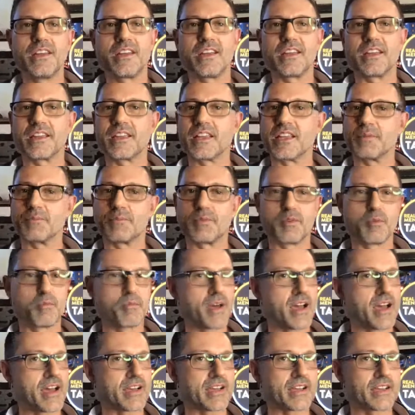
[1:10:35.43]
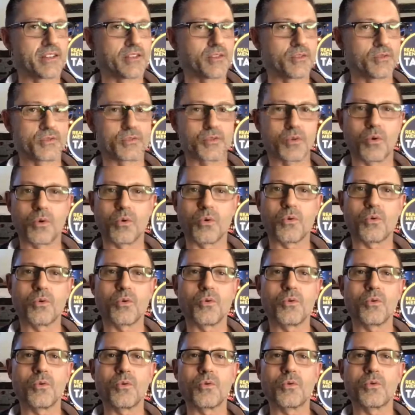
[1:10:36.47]
and keep you back in those
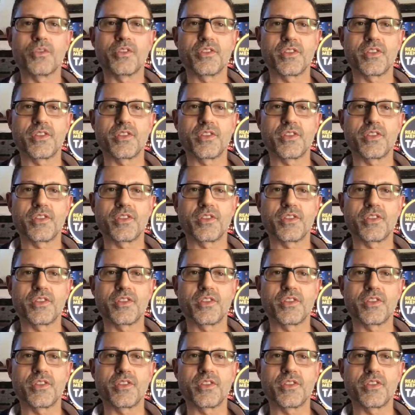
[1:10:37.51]
old